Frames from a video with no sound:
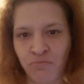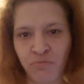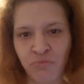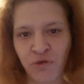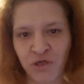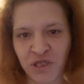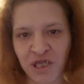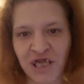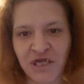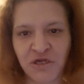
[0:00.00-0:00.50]

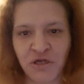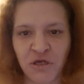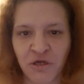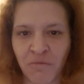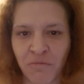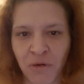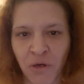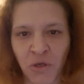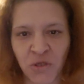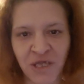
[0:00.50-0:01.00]
Put that to
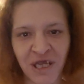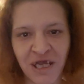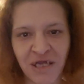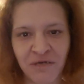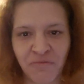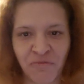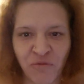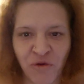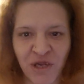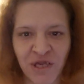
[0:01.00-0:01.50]
your bald
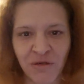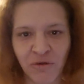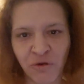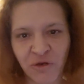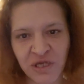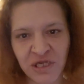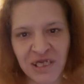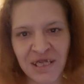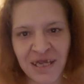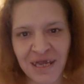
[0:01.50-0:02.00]
head, freaking
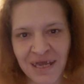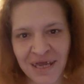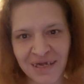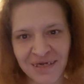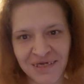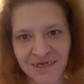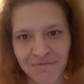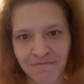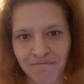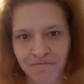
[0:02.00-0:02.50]
greasy
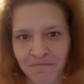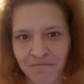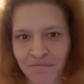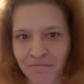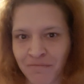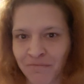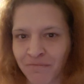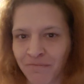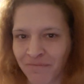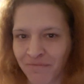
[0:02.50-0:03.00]
ass.
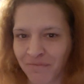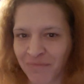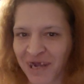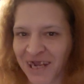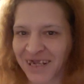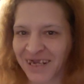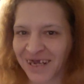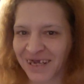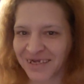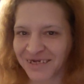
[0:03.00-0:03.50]

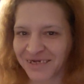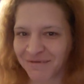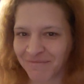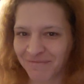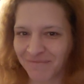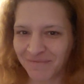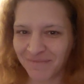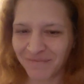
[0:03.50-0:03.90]
Bye, guys.